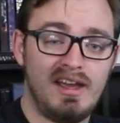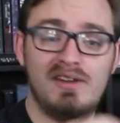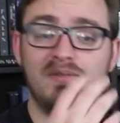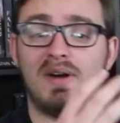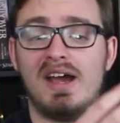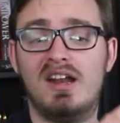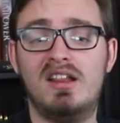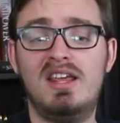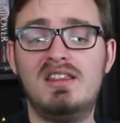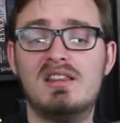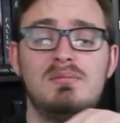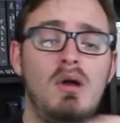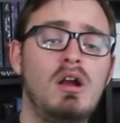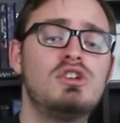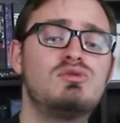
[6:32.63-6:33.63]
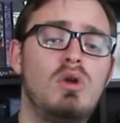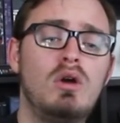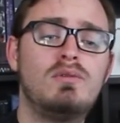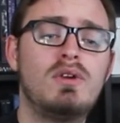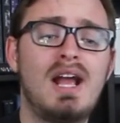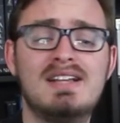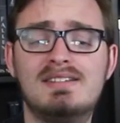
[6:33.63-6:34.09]
And finally, the Mars
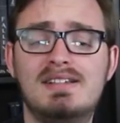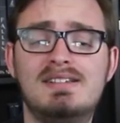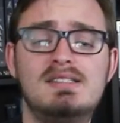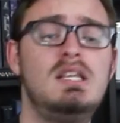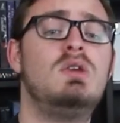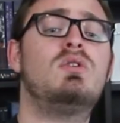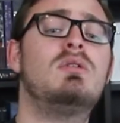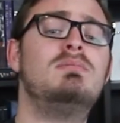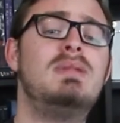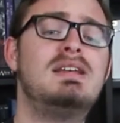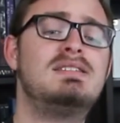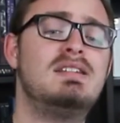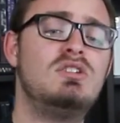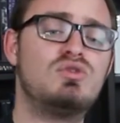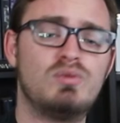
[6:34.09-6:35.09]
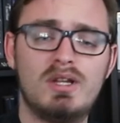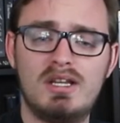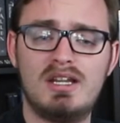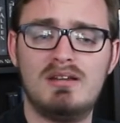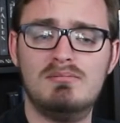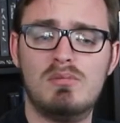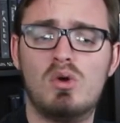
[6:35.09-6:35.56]
rover has a secret message
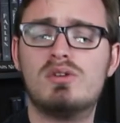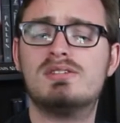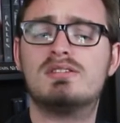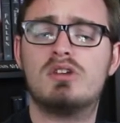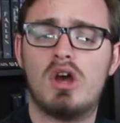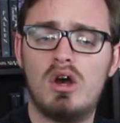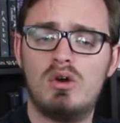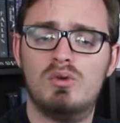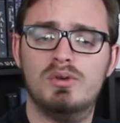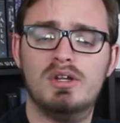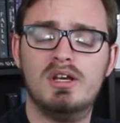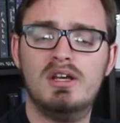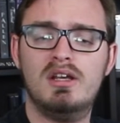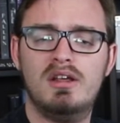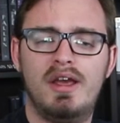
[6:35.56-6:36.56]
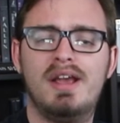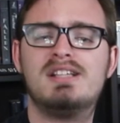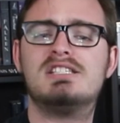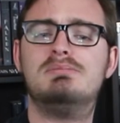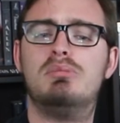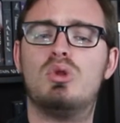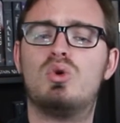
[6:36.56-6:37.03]
written in Morse code.
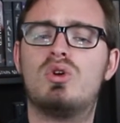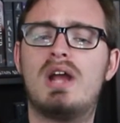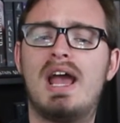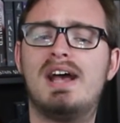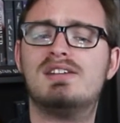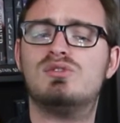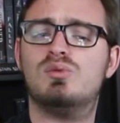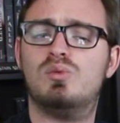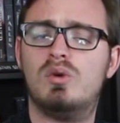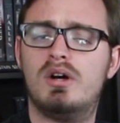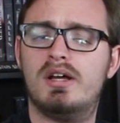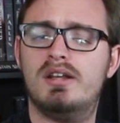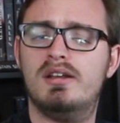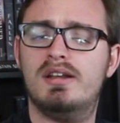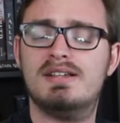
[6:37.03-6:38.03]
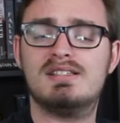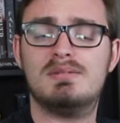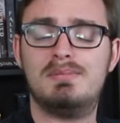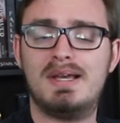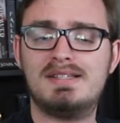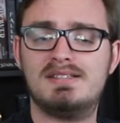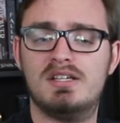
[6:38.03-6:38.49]
Explore as one is the
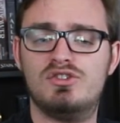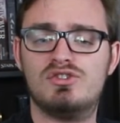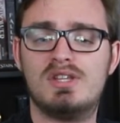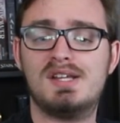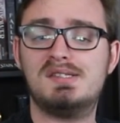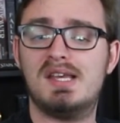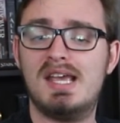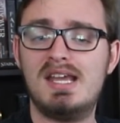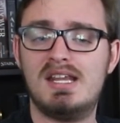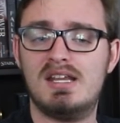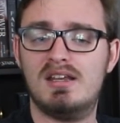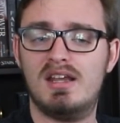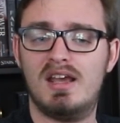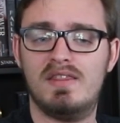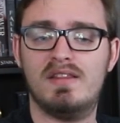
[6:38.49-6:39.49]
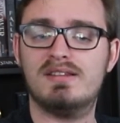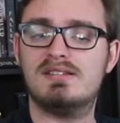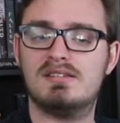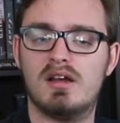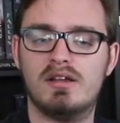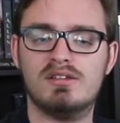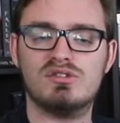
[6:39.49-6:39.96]
message that's hidden in the
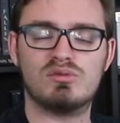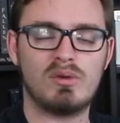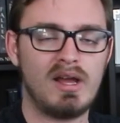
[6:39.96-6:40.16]
sun's